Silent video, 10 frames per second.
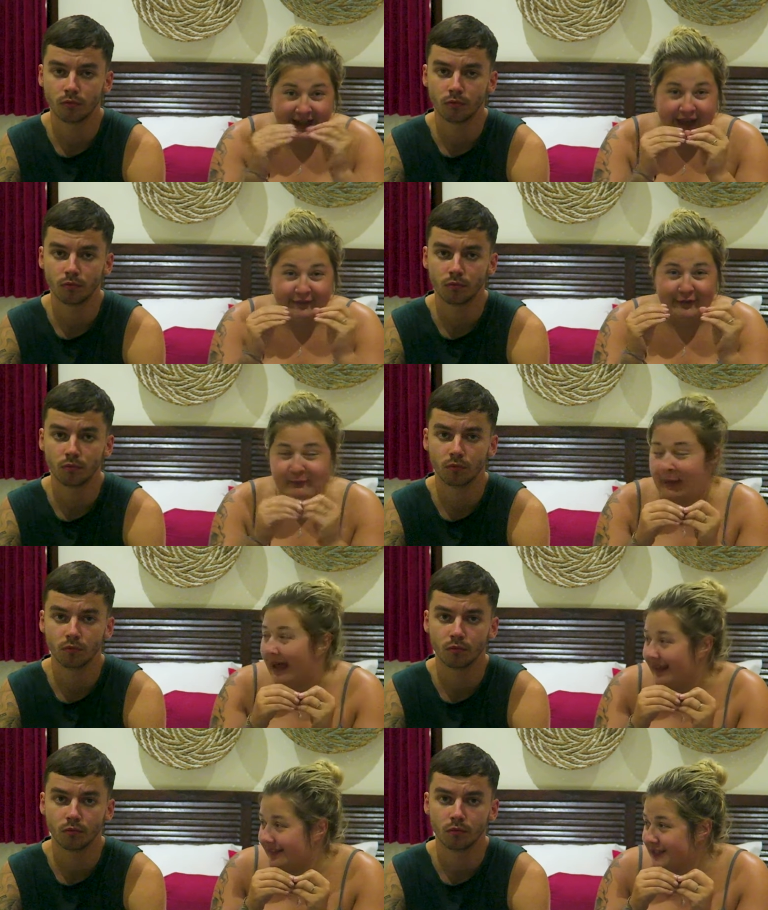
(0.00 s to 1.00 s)
Speaker 1: have
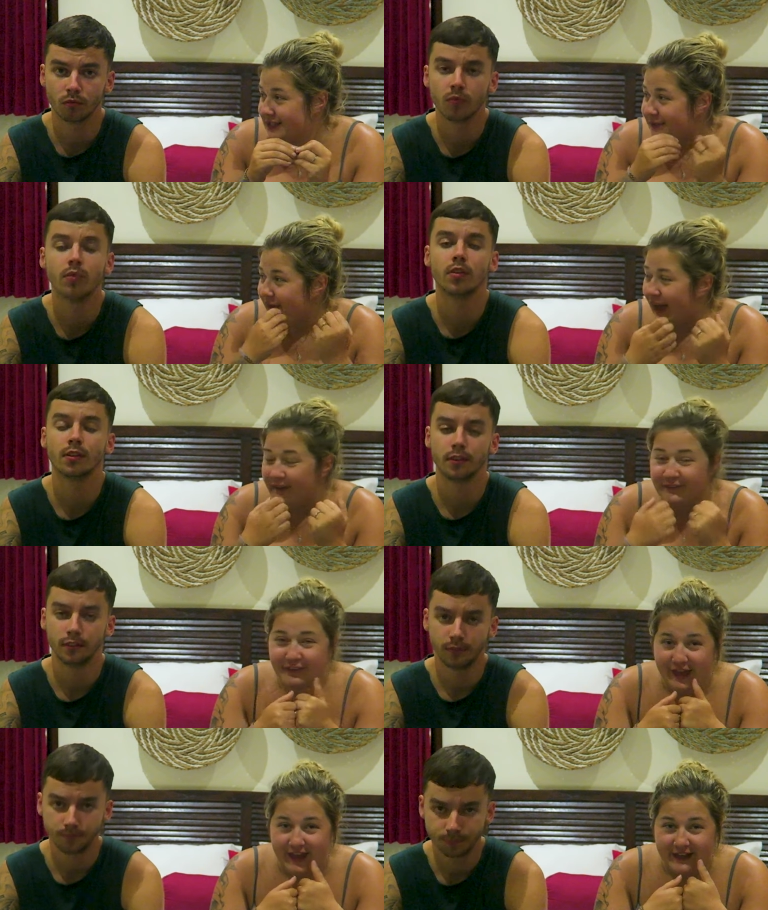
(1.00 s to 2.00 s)
plans for
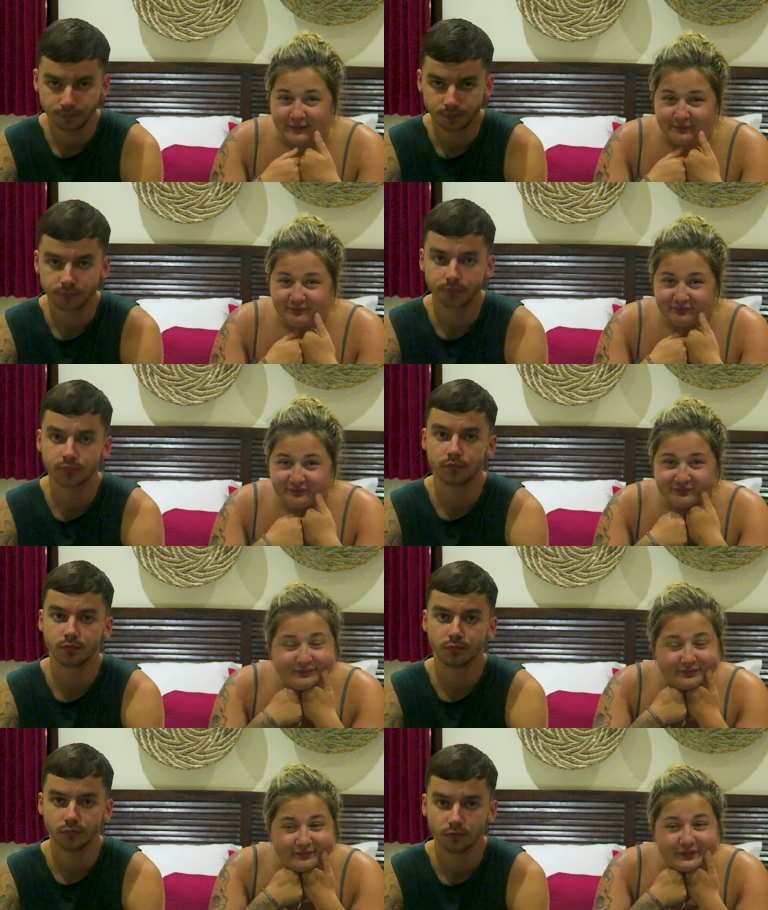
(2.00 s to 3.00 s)
after that.
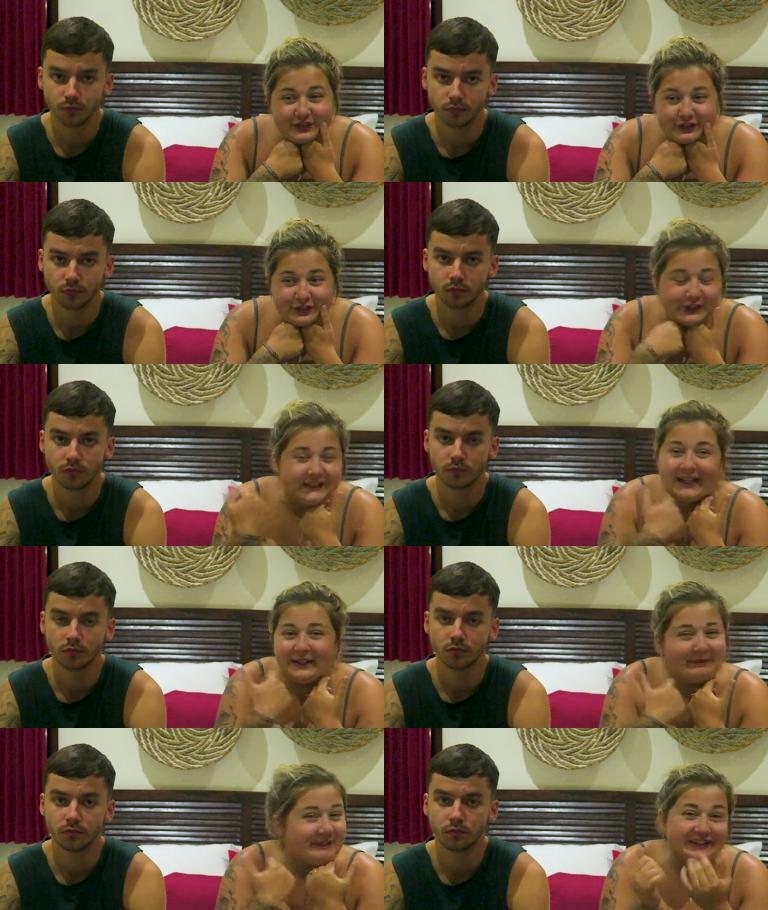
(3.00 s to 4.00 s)
You tell
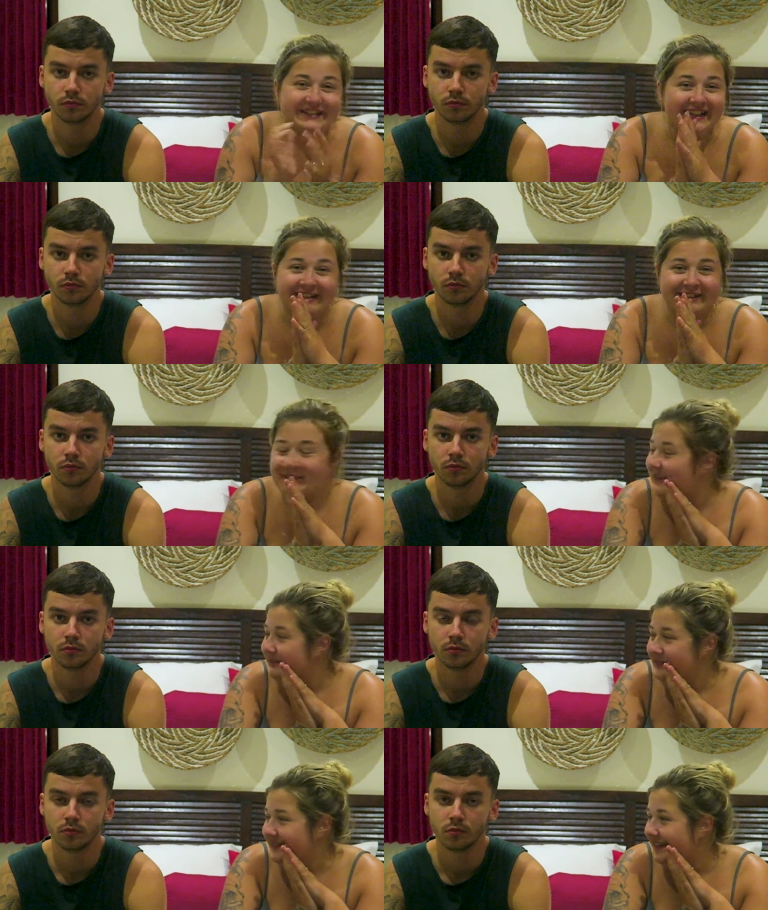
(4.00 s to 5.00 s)
them, so
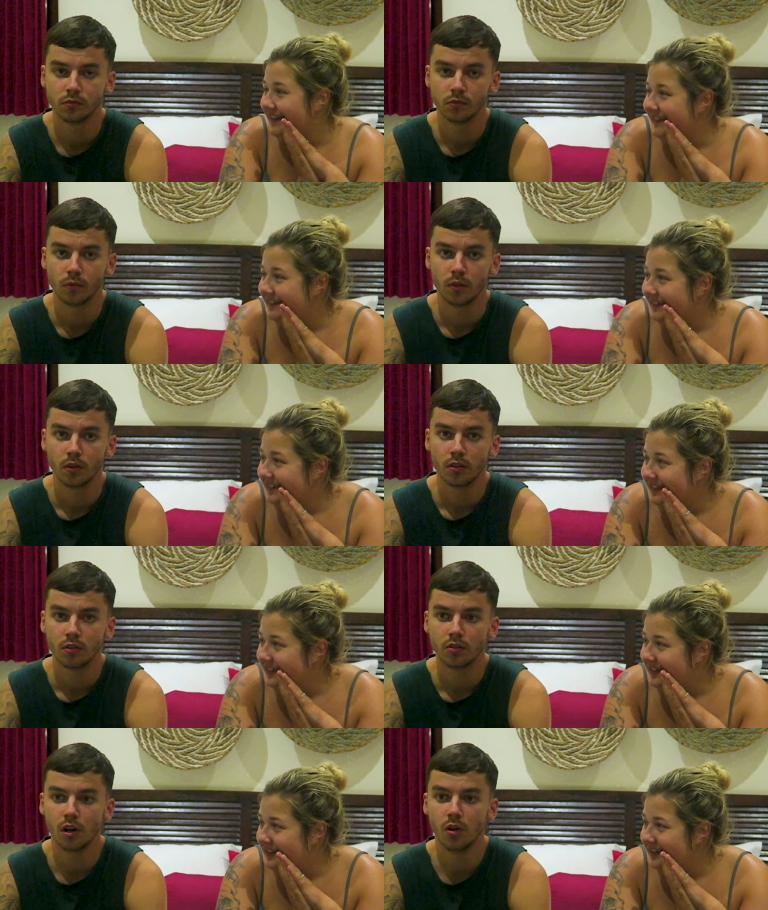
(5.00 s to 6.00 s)
I'm excited.
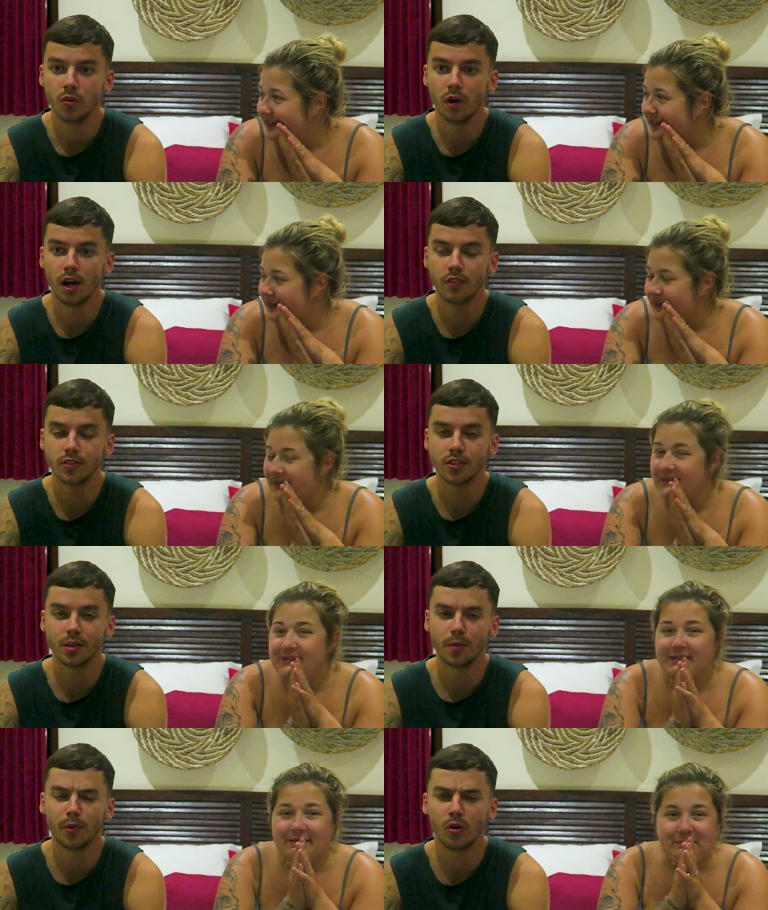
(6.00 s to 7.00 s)
Speaker 2: So after
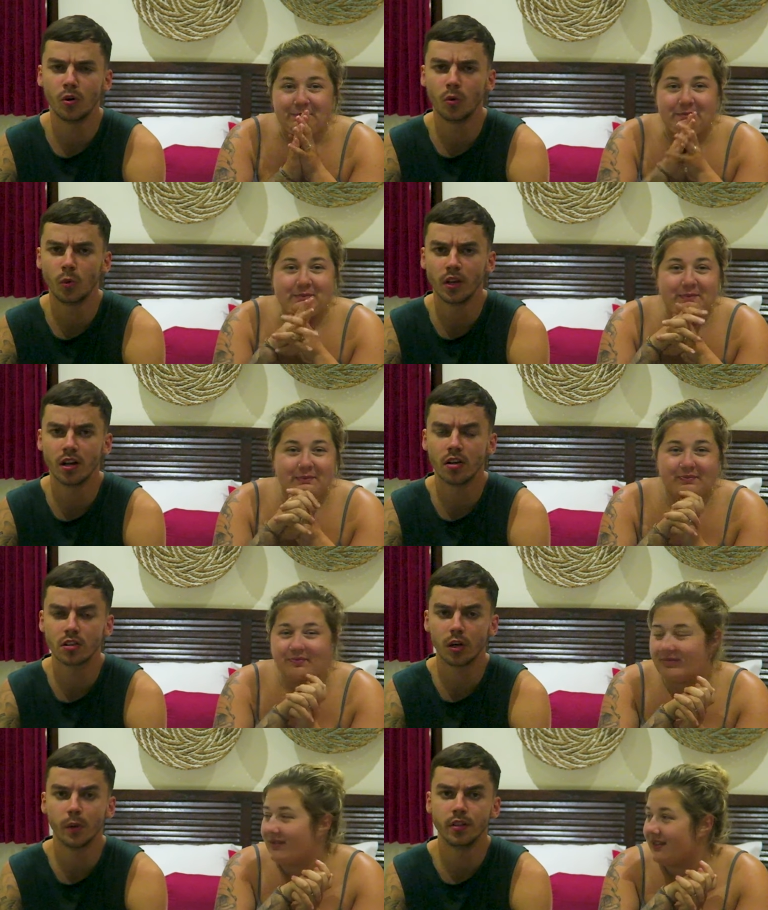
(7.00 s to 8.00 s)
Singapore, we
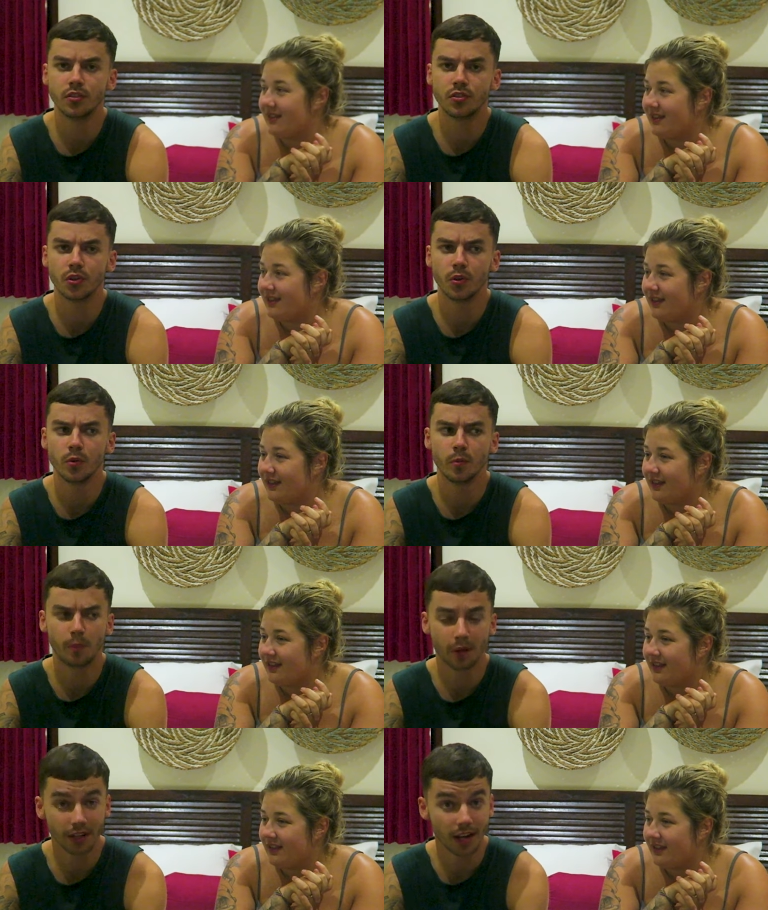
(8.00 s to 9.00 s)
are going to
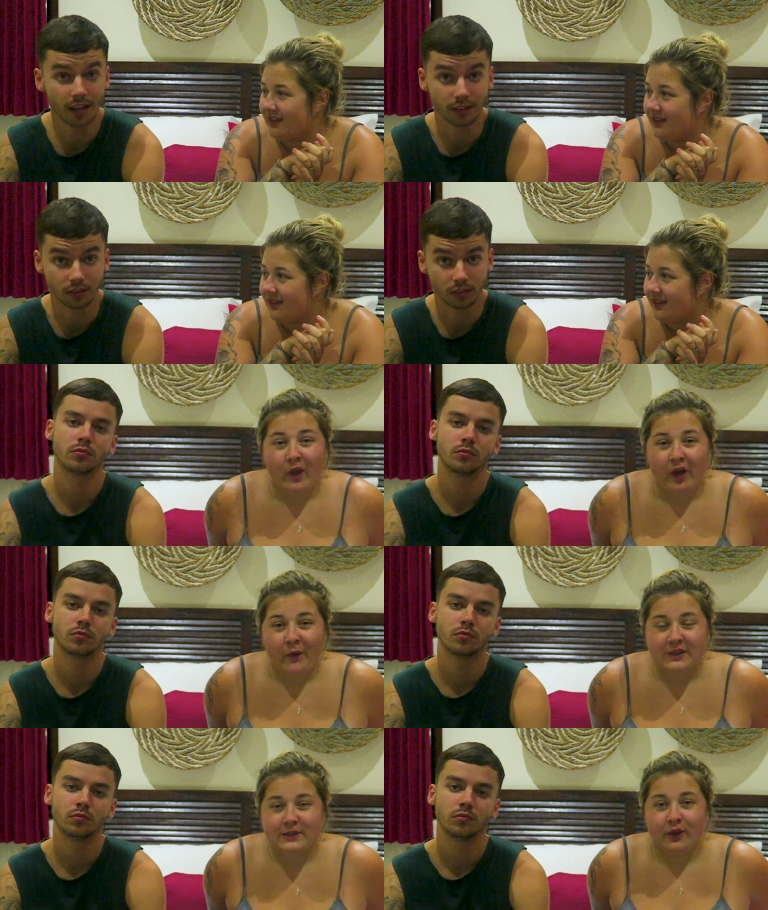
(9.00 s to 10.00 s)
Penang.
Speaker 1: We're
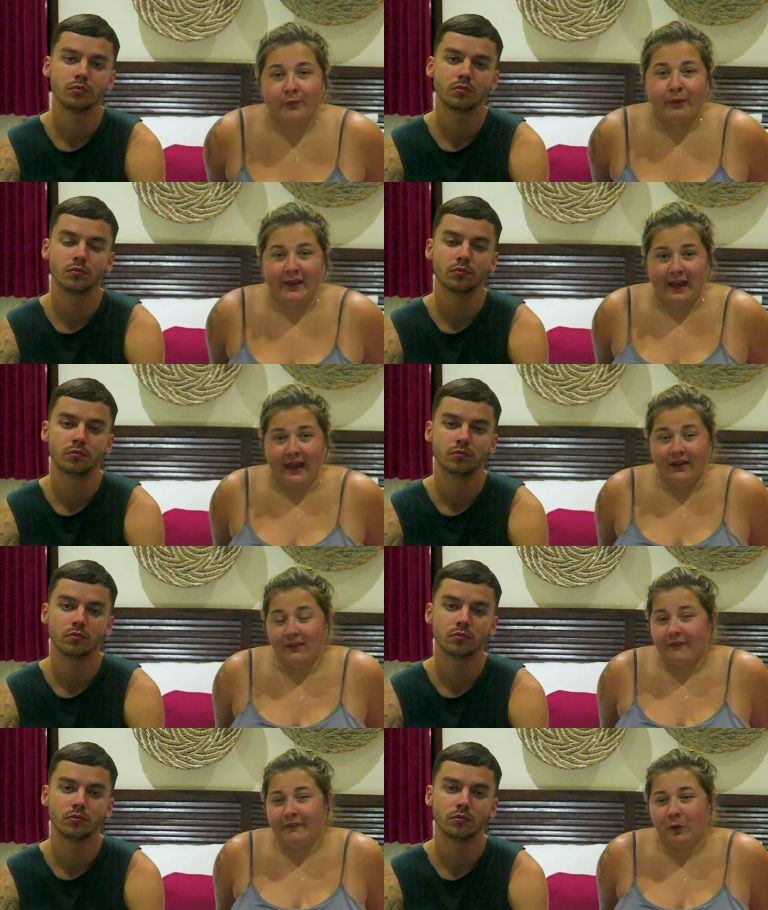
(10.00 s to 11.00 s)
going to
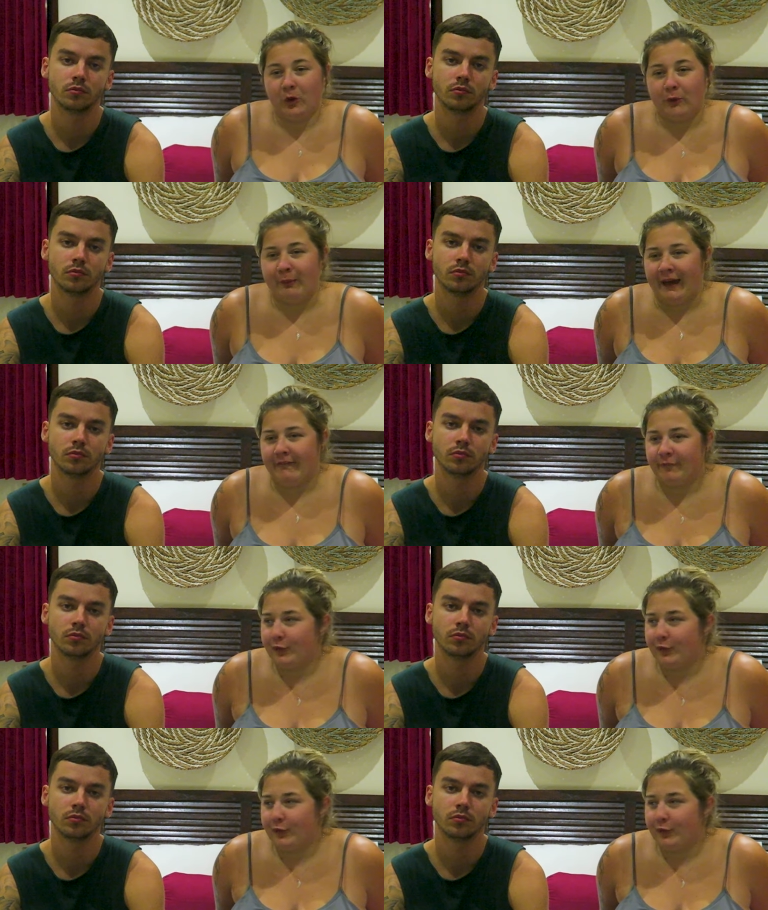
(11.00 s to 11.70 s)
Penang for about